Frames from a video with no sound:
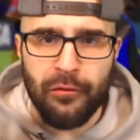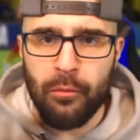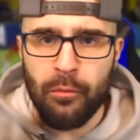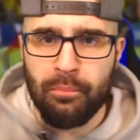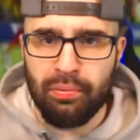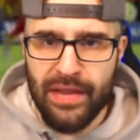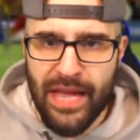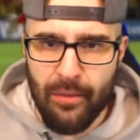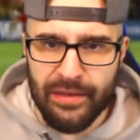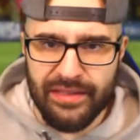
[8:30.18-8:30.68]
if you
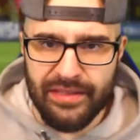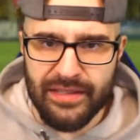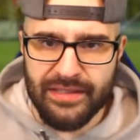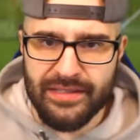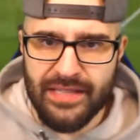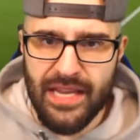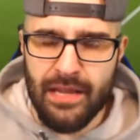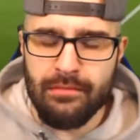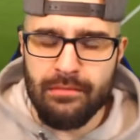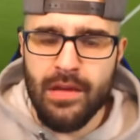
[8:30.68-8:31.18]
play with
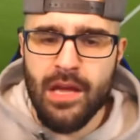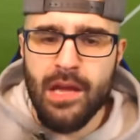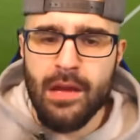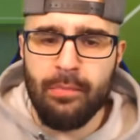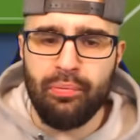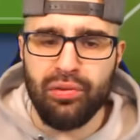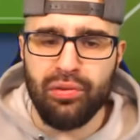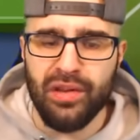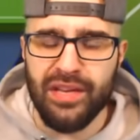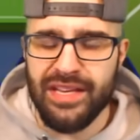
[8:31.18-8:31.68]
this team,
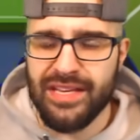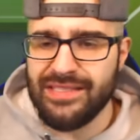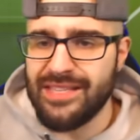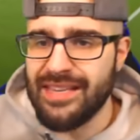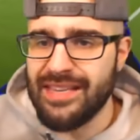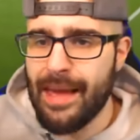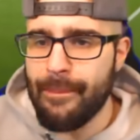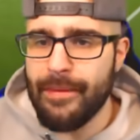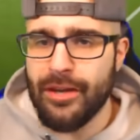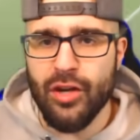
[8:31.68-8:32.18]
please
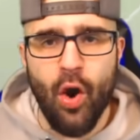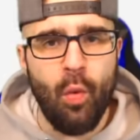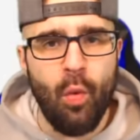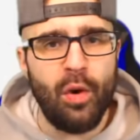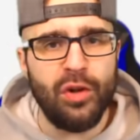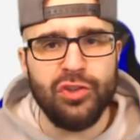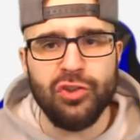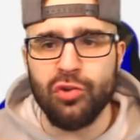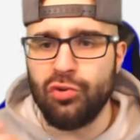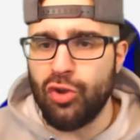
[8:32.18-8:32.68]
let me know
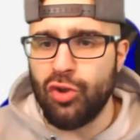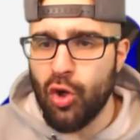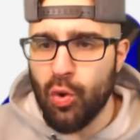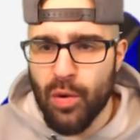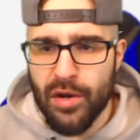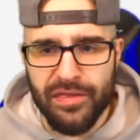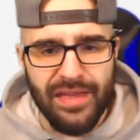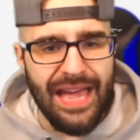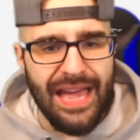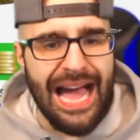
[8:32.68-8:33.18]
what you do
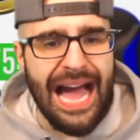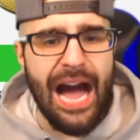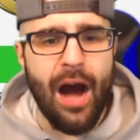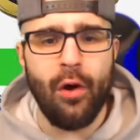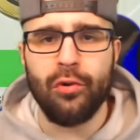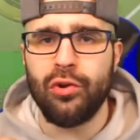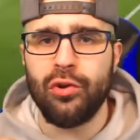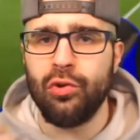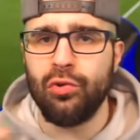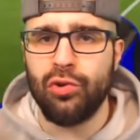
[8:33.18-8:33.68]
with it,
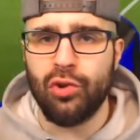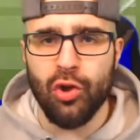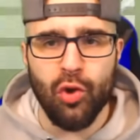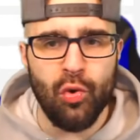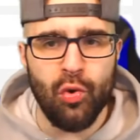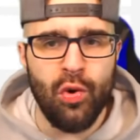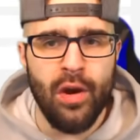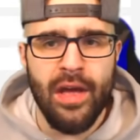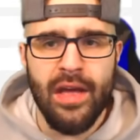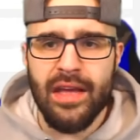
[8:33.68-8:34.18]
how you
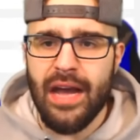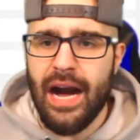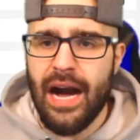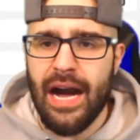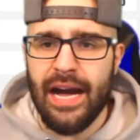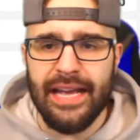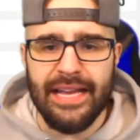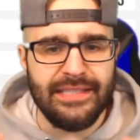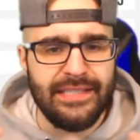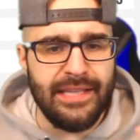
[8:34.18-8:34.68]
do.
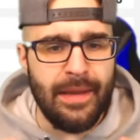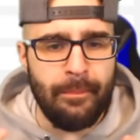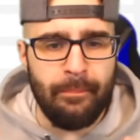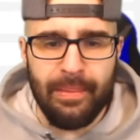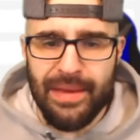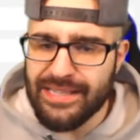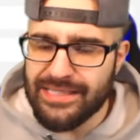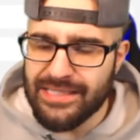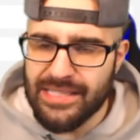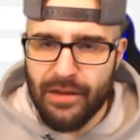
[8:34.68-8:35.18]
Uh, is
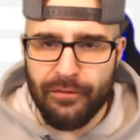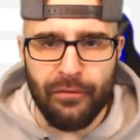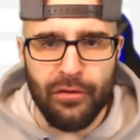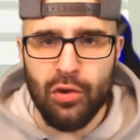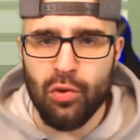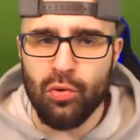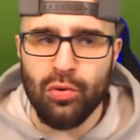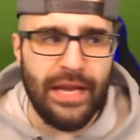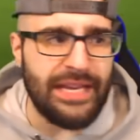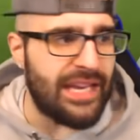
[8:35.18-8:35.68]
it beastly
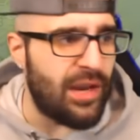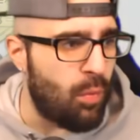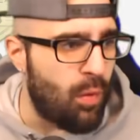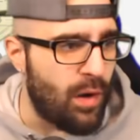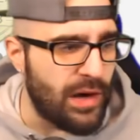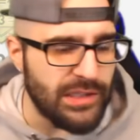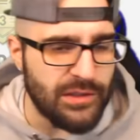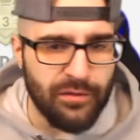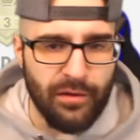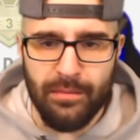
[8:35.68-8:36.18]
for you like it
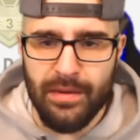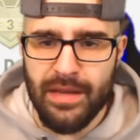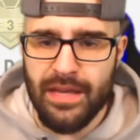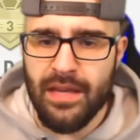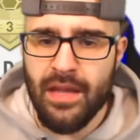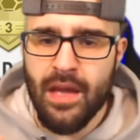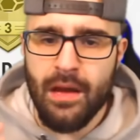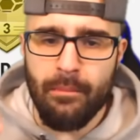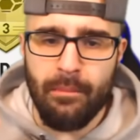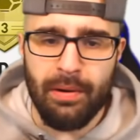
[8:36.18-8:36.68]
was for
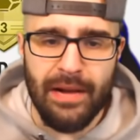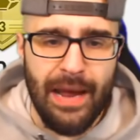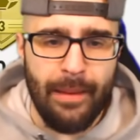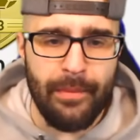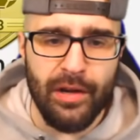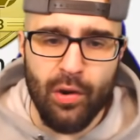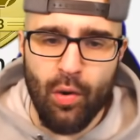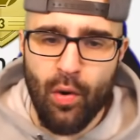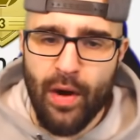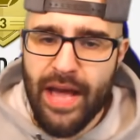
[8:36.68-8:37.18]
me? But
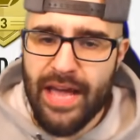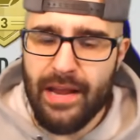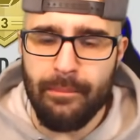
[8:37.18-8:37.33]
I'm gonna go